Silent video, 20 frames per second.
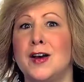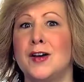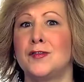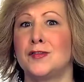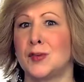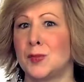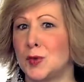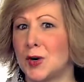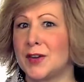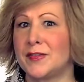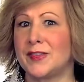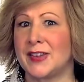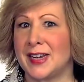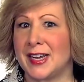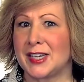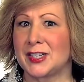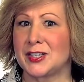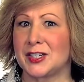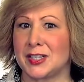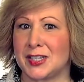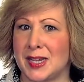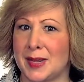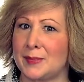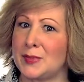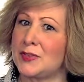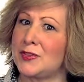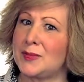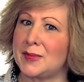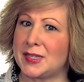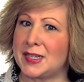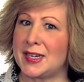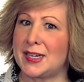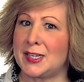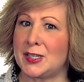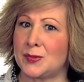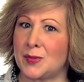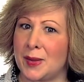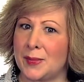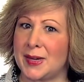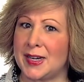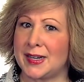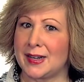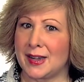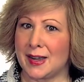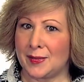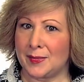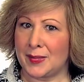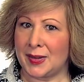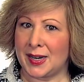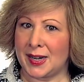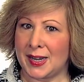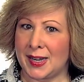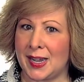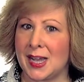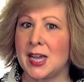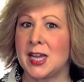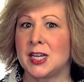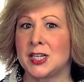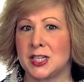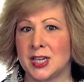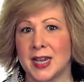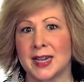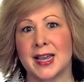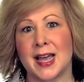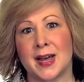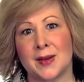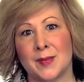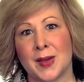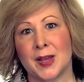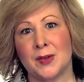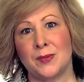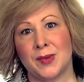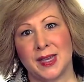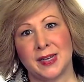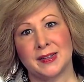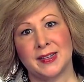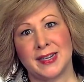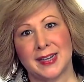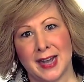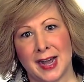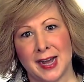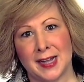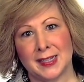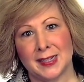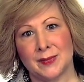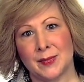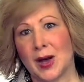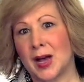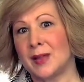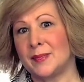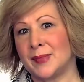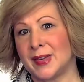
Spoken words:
For more financial tips from Citi's Women & Company, check out my weekly column on